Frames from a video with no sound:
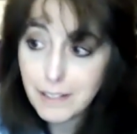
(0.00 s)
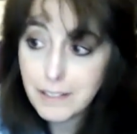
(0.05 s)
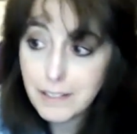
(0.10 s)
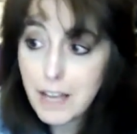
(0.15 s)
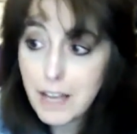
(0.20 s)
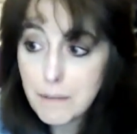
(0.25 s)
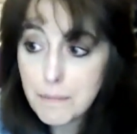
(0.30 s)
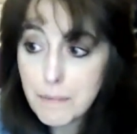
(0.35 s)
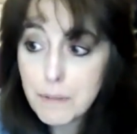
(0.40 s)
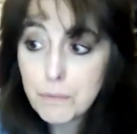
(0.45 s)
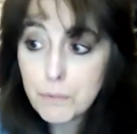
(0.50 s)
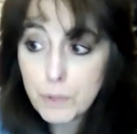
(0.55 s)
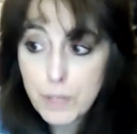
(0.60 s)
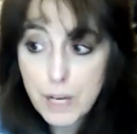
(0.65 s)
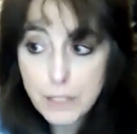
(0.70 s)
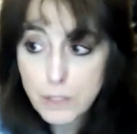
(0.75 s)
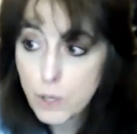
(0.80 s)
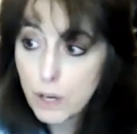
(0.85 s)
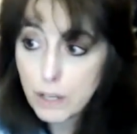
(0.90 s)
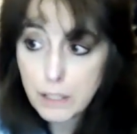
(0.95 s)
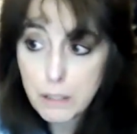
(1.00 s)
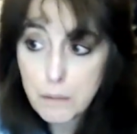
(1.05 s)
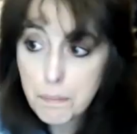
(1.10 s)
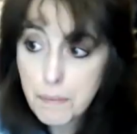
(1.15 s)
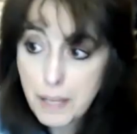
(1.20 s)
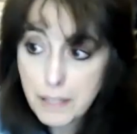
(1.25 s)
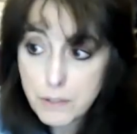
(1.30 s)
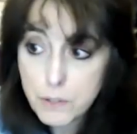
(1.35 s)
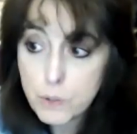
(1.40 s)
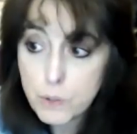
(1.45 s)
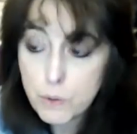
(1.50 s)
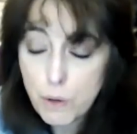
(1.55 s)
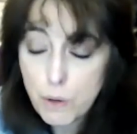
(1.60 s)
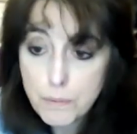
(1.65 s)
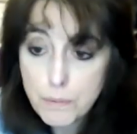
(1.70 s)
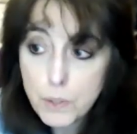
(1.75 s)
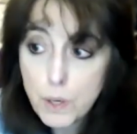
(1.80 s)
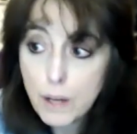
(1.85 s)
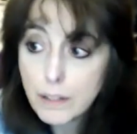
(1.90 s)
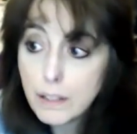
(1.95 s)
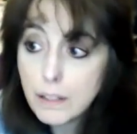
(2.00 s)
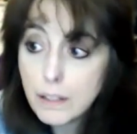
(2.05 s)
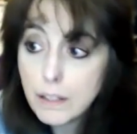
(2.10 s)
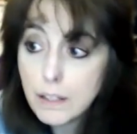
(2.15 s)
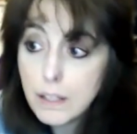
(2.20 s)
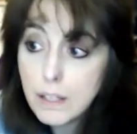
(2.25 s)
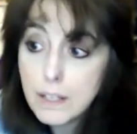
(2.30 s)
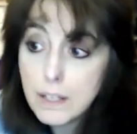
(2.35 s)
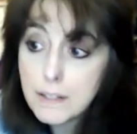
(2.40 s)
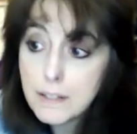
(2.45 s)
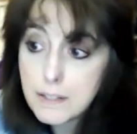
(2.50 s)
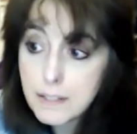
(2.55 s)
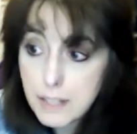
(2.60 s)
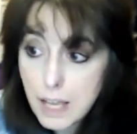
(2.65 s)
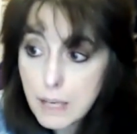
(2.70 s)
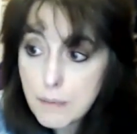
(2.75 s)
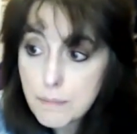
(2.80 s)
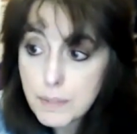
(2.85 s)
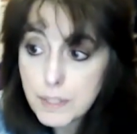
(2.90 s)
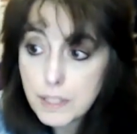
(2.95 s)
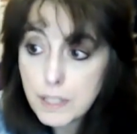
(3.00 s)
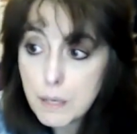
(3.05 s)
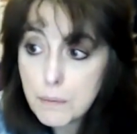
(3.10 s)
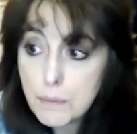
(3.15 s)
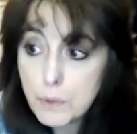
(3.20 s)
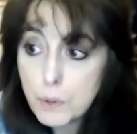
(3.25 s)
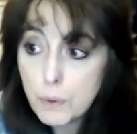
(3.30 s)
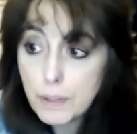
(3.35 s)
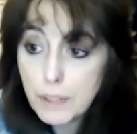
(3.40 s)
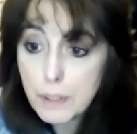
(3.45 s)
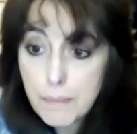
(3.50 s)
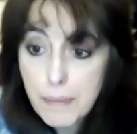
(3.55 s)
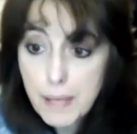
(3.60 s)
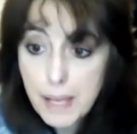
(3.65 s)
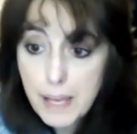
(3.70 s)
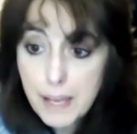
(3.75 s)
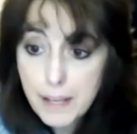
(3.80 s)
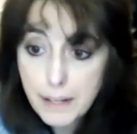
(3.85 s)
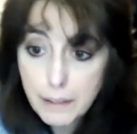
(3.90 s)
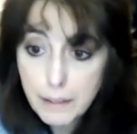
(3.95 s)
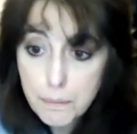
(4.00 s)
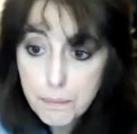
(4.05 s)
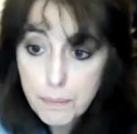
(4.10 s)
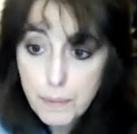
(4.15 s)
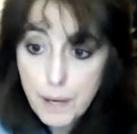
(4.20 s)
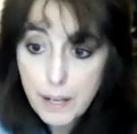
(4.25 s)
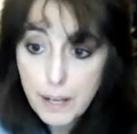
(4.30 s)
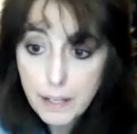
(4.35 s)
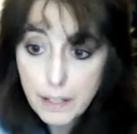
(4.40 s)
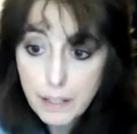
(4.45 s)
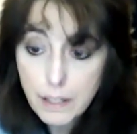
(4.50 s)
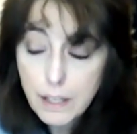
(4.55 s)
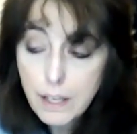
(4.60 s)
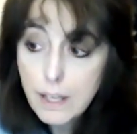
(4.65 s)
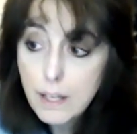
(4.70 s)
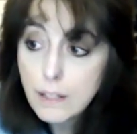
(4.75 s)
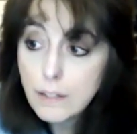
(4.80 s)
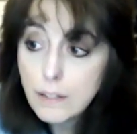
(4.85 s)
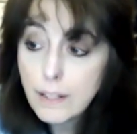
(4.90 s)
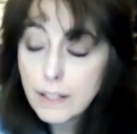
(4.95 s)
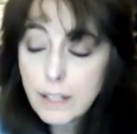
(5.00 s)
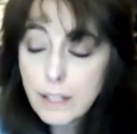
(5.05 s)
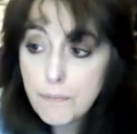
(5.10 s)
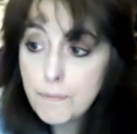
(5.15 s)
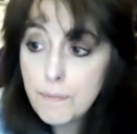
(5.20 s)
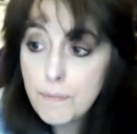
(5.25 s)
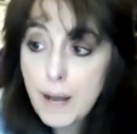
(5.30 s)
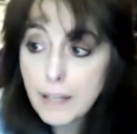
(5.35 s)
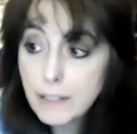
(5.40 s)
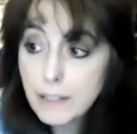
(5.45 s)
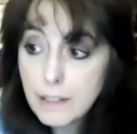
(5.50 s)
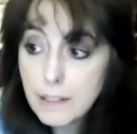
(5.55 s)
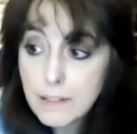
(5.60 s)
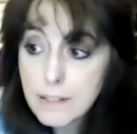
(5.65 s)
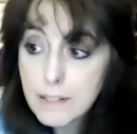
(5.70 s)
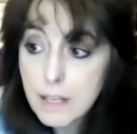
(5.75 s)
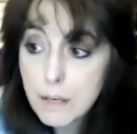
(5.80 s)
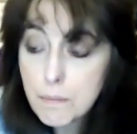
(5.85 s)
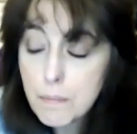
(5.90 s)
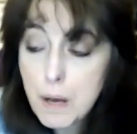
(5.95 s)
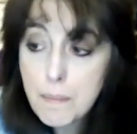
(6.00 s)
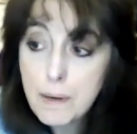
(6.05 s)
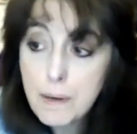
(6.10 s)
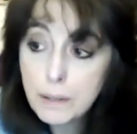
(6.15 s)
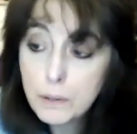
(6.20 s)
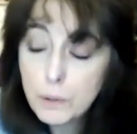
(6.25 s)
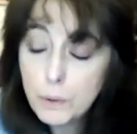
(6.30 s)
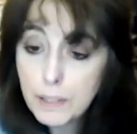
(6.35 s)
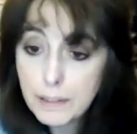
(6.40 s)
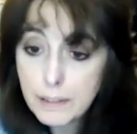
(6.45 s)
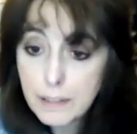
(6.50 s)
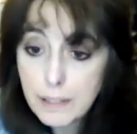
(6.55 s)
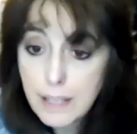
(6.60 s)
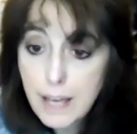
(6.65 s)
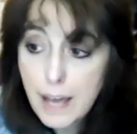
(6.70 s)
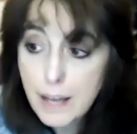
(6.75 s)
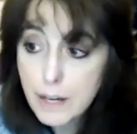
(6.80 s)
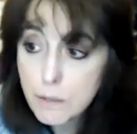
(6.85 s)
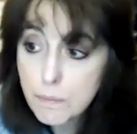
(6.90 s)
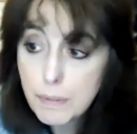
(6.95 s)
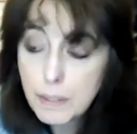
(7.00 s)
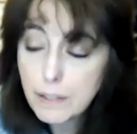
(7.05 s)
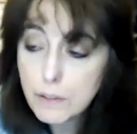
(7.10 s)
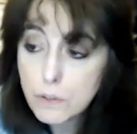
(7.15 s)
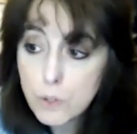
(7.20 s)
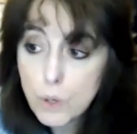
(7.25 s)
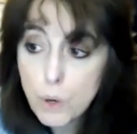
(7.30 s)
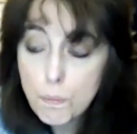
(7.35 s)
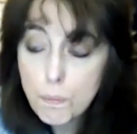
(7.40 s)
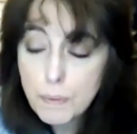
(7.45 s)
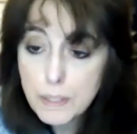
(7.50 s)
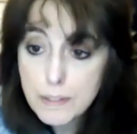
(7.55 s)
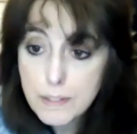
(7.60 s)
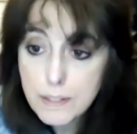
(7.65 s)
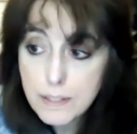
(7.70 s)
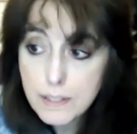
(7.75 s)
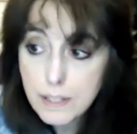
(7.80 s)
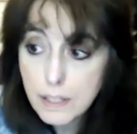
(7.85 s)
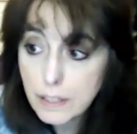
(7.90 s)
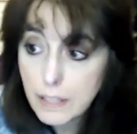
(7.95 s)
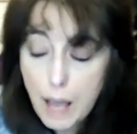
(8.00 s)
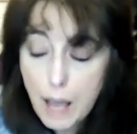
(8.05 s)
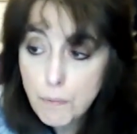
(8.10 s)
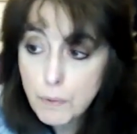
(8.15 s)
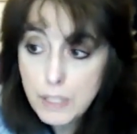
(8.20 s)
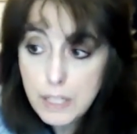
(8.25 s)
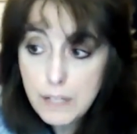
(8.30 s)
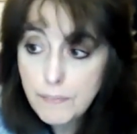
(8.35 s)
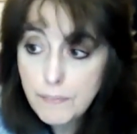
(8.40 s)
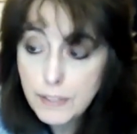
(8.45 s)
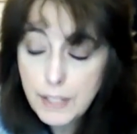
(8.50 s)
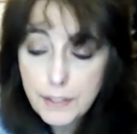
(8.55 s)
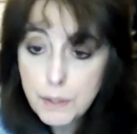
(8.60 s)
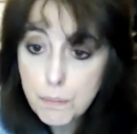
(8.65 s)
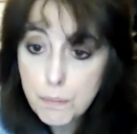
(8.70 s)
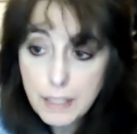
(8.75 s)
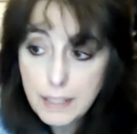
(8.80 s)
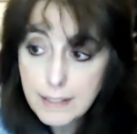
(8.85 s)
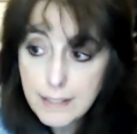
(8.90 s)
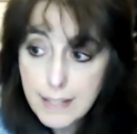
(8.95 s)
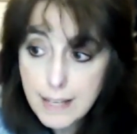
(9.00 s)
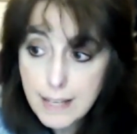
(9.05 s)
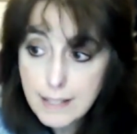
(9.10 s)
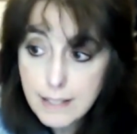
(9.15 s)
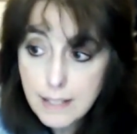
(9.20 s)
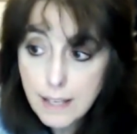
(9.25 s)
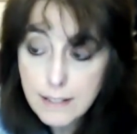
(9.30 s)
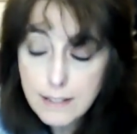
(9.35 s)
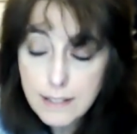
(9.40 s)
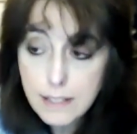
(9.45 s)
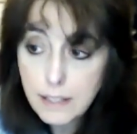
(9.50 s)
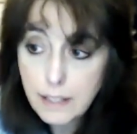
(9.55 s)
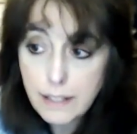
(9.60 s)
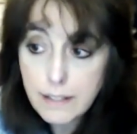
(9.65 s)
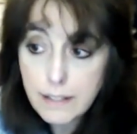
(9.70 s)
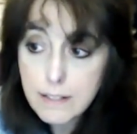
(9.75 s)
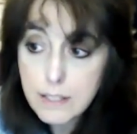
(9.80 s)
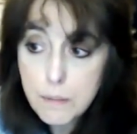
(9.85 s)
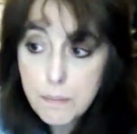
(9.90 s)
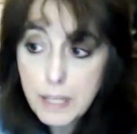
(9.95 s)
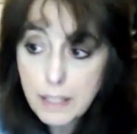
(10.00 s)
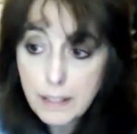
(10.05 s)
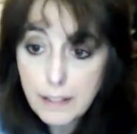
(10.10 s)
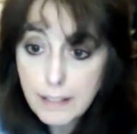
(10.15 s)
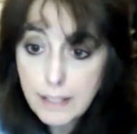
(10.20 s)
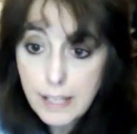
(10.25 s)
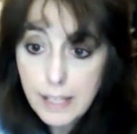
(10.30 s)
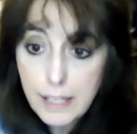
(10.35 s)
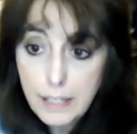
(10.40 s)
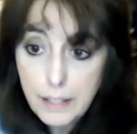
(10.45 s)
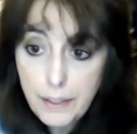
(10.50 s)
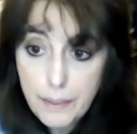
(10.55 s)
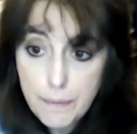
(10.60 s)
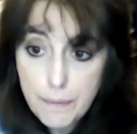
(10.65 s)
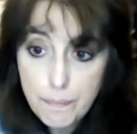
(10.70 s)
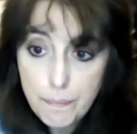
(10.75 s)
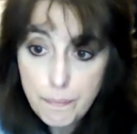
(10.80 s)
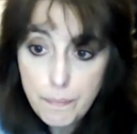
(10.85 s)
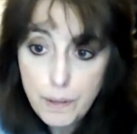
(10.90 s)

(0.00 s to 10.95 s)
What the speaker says: I mean, we're not talking a pet store. I'm talking Sam's Club during a panic buying. Like if my kid said, Mom, I'll go get the cat, I'd be like, don't be silly. I wouldn't even let them bring Desi. I said, like, somebody could kill them.